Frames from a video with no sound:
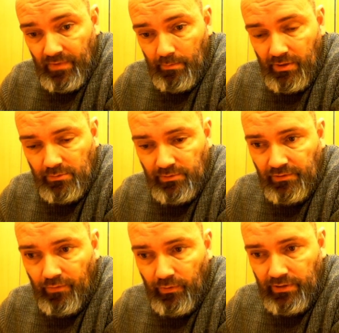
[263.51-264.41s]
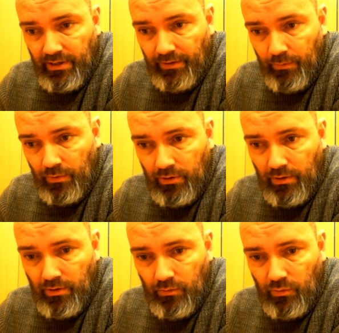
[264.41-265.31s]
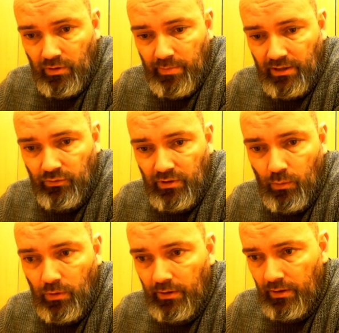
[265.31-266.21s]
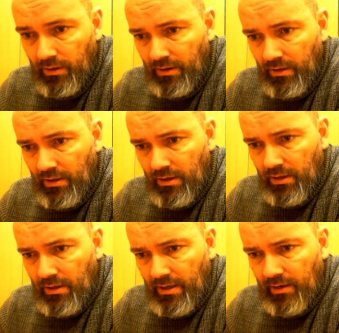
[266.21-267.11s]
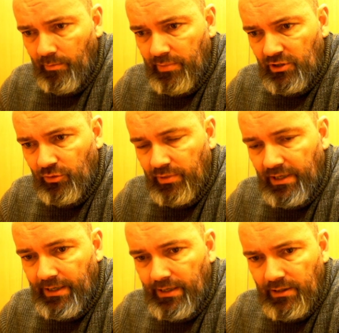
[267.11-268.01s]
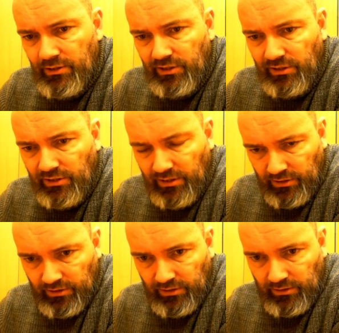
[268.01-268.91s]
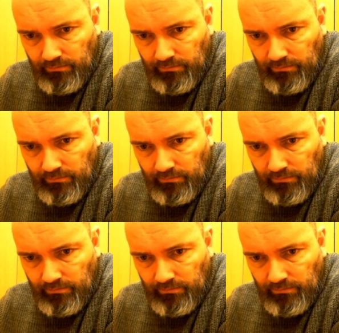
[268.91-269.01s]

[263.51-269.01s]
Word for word: Bishop c4 attacking the rook, rook back to e1, and now bishop e6.